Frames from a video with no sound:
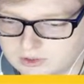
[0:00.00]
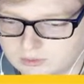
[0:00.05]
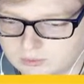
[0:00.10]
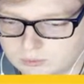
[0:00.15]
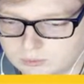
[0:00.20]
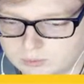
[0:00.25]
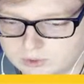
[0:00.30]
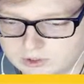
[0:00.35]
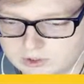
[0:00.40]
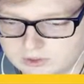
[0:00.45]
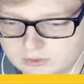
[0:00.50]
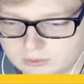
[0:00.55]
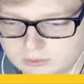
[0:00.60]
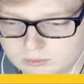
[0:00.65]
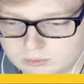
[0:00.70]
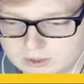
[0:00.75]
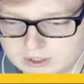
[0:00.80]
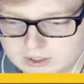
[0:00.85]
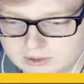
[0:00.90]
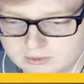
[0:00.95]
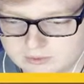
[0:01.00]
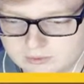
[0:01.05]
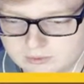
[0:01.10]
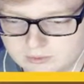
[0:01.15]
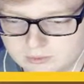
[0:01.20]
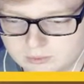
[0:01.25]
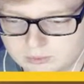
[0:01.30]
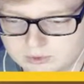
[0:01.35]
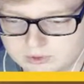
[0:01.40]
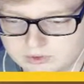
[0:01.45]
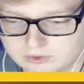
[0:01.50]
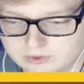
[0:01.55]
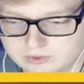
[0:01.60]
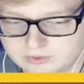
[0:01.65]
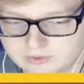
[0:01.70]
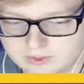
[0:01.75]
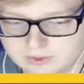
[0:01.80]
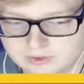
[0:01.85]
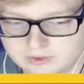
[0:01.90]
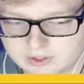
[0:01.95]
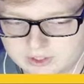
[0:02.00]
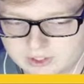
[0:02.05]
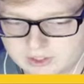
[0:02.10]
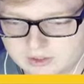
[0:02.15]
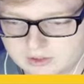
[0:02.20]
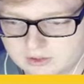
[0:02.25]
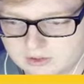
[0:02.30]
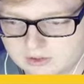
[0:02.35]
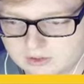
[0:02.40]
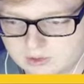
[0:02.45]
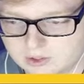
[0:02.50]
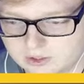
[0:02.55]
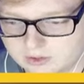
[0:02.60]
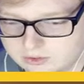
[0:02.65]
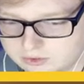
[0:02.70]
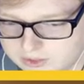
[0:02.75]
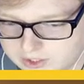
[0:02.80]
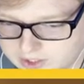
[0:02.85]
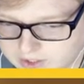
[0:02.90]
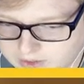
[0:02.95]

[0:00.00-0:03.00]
What route was this guy? He has static,